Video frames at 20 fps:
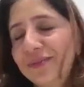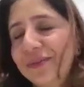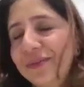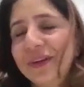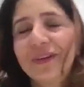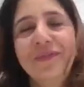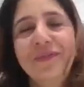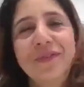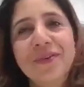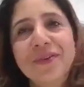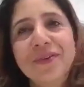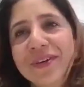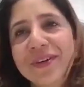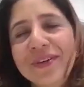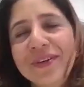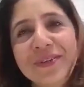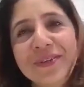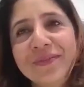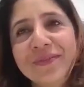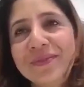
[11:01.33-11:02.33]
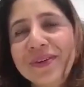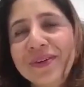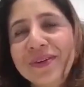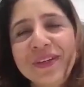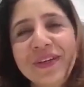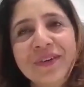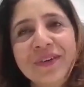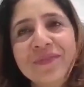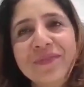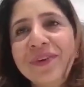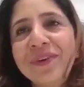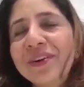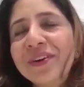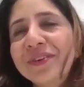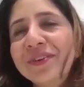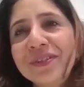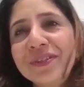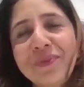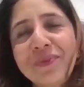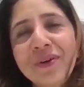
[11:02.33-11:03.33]
24 years of working on
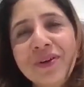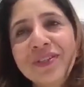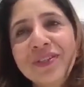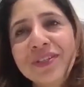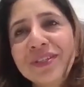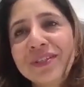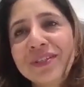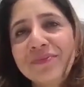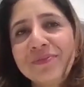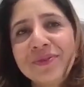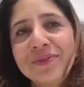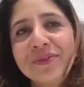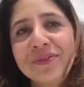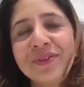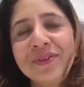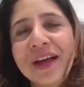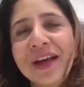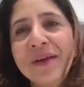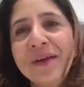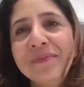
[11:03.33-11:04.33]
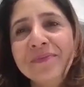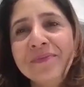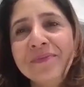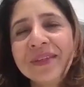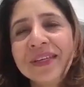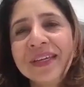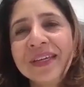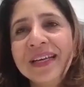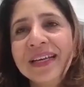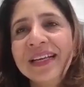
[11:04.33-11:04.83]
various projects and programs,